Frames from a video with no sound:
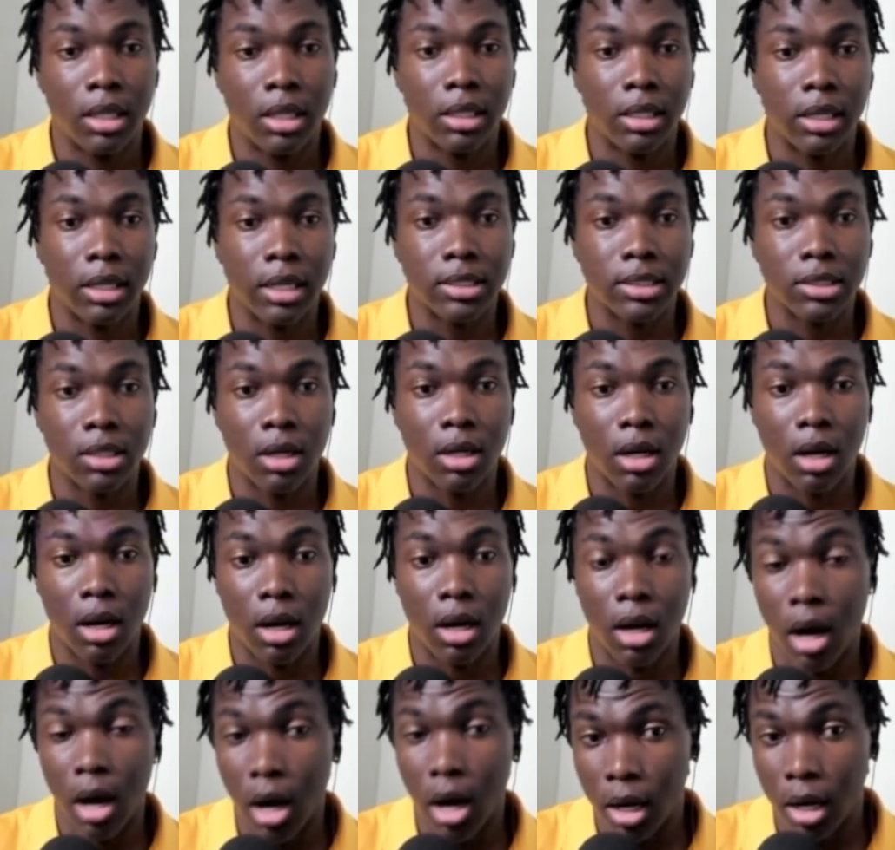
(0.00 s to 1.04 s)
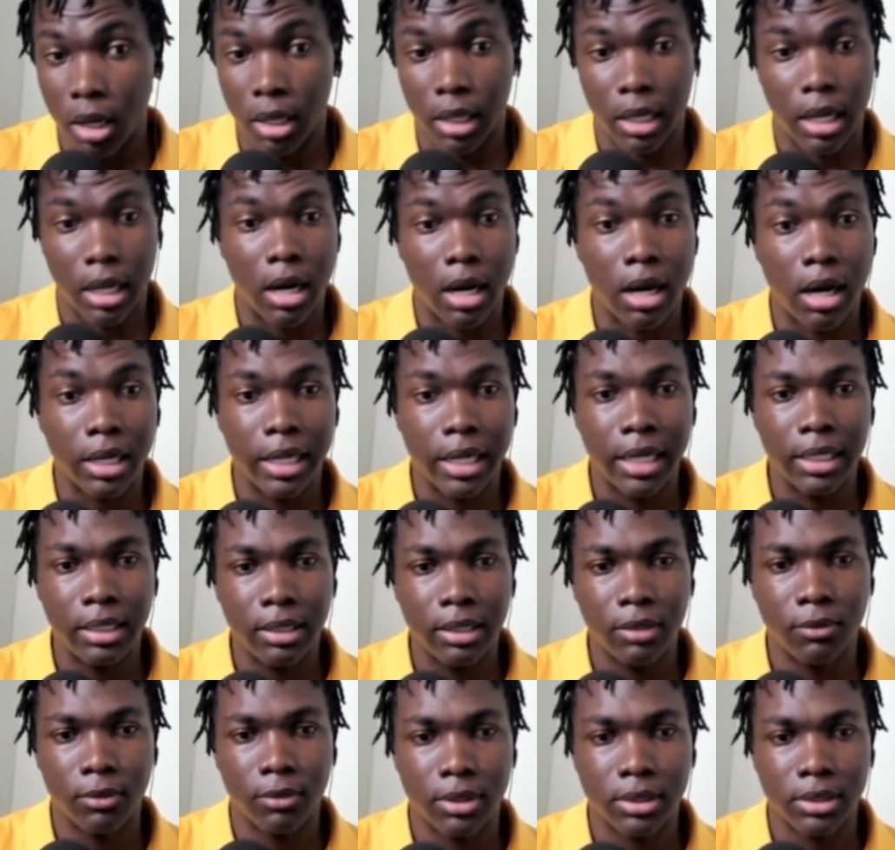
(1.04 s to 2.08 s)
That's all. All I
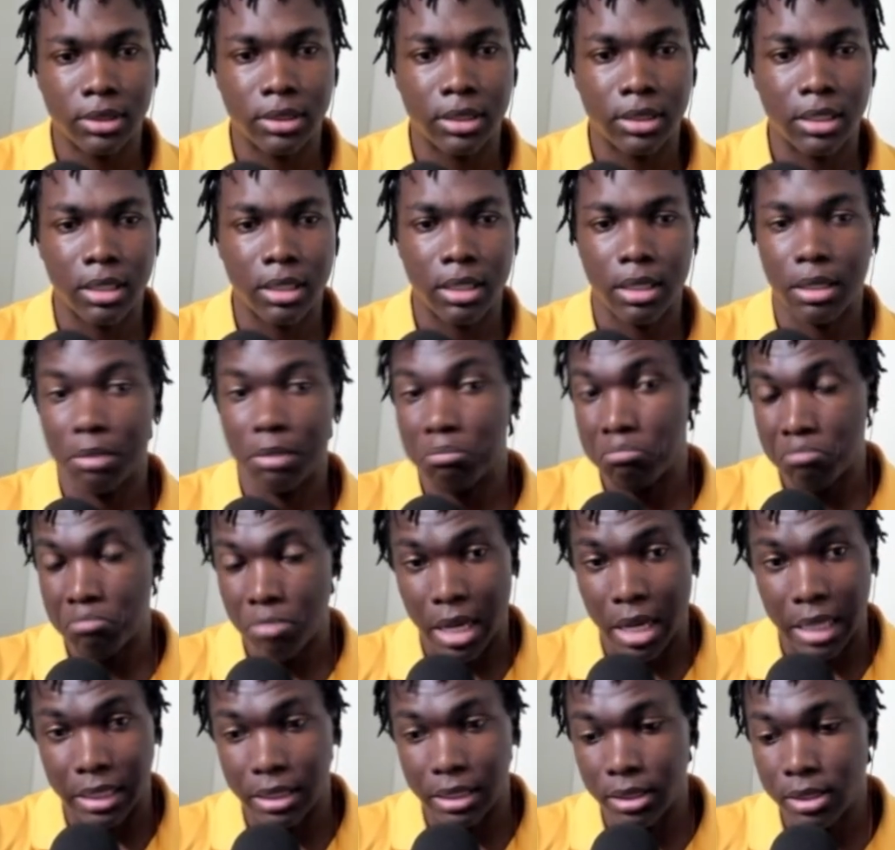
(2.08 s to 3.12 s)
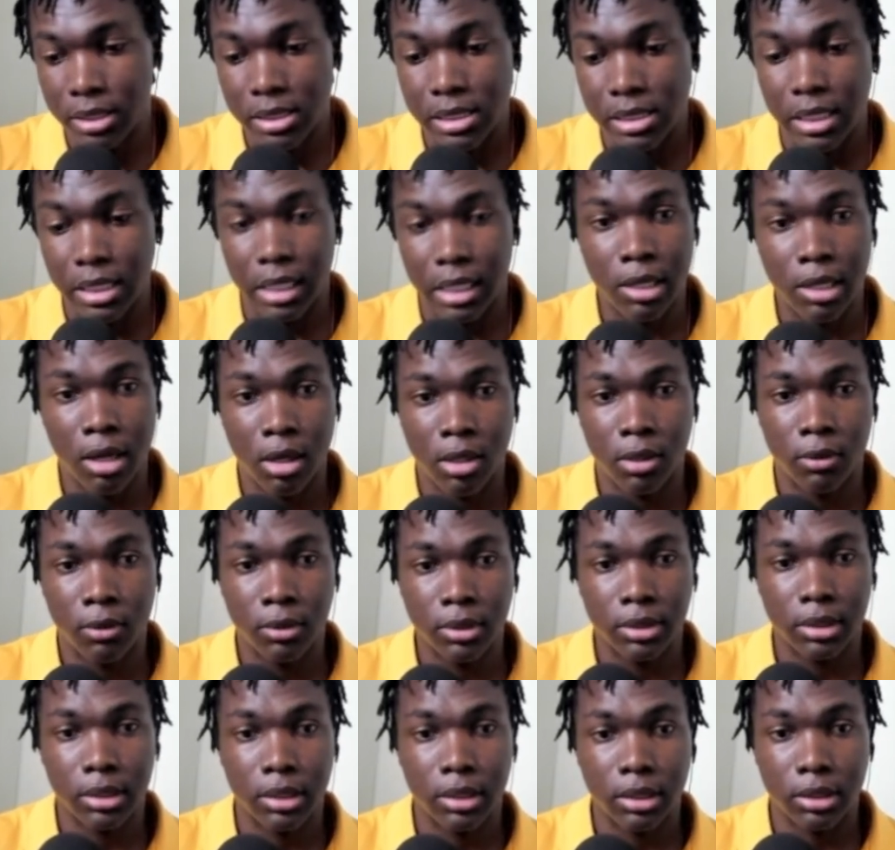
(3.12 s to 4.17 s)
did was, I didn't see a
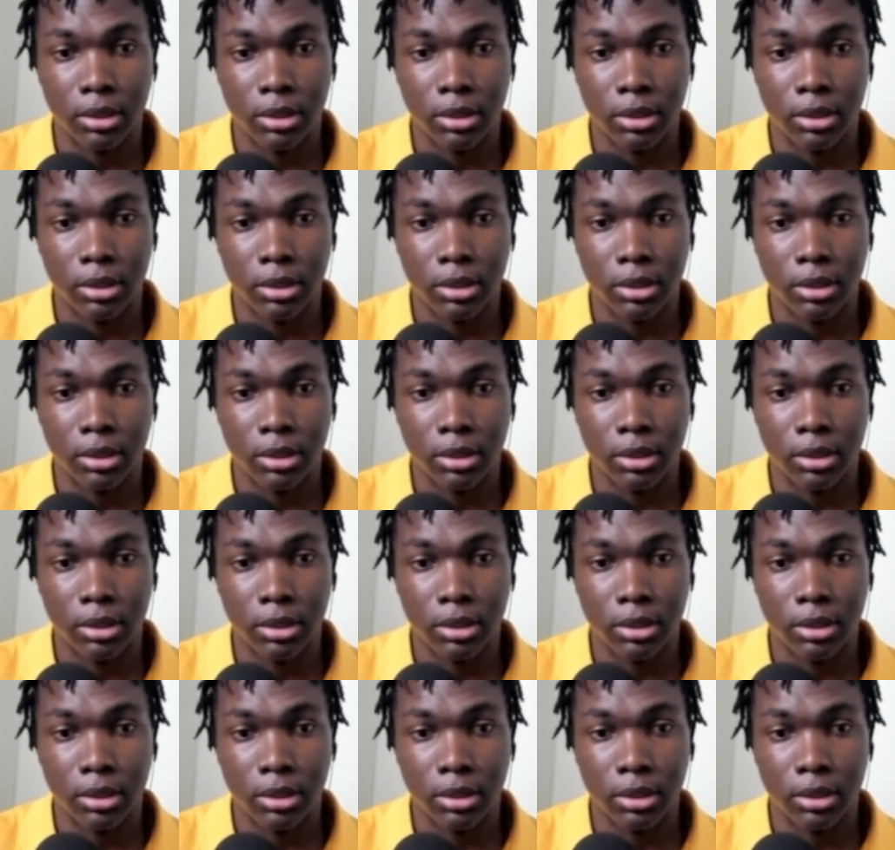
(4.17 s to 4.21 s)
knockout.